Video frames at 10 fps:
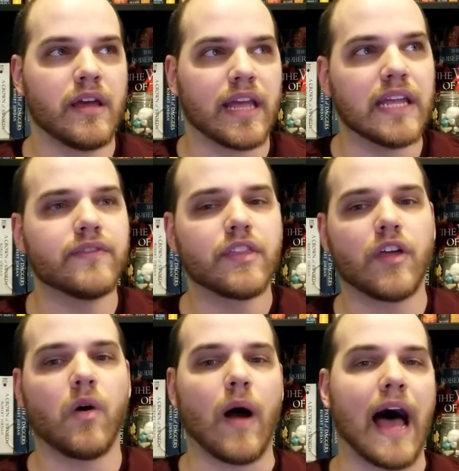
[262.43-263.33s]
Even
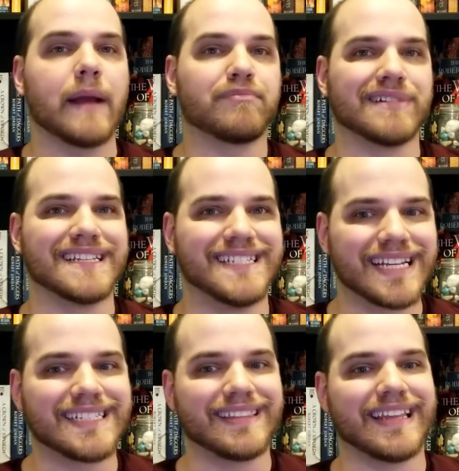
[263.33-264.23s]
though I
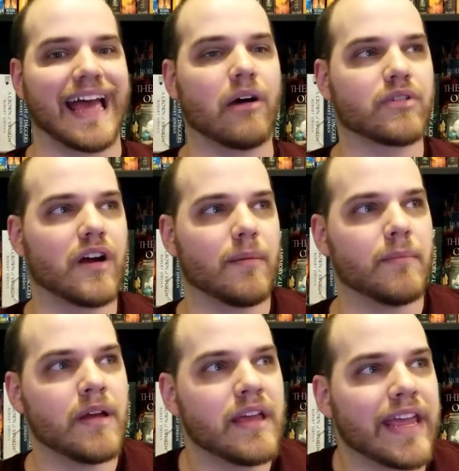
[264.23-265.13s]
predicted the outcome,